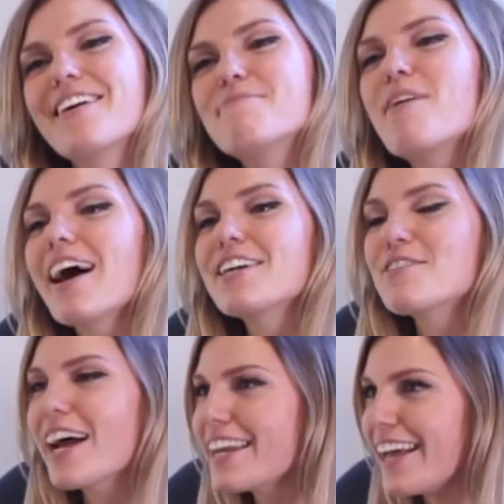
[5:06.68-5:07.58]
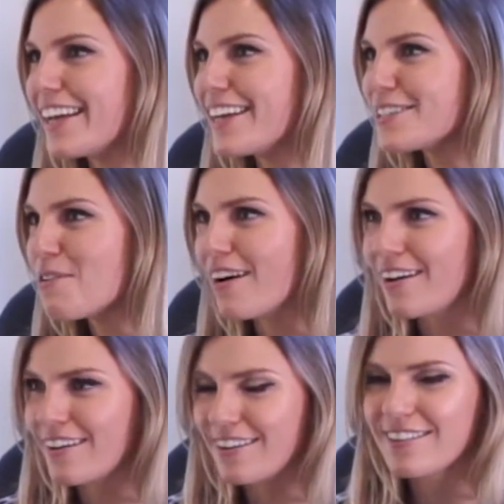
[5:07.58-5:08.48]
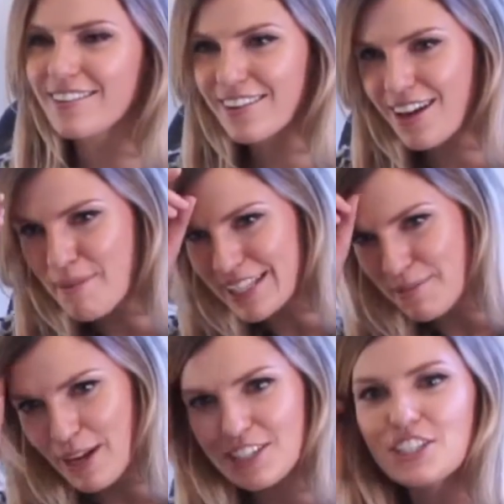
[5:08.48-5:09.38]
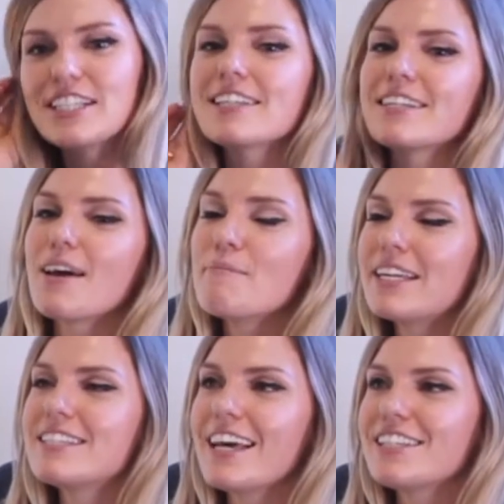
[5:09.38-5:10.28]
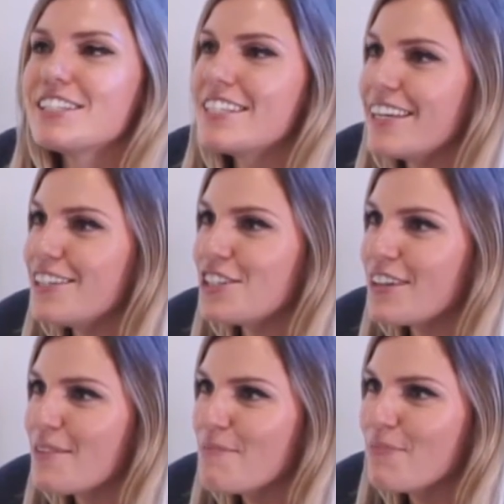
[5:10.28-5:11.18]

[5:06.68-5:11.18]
my granny is quite an amazing person. She's actually a meditation teacher.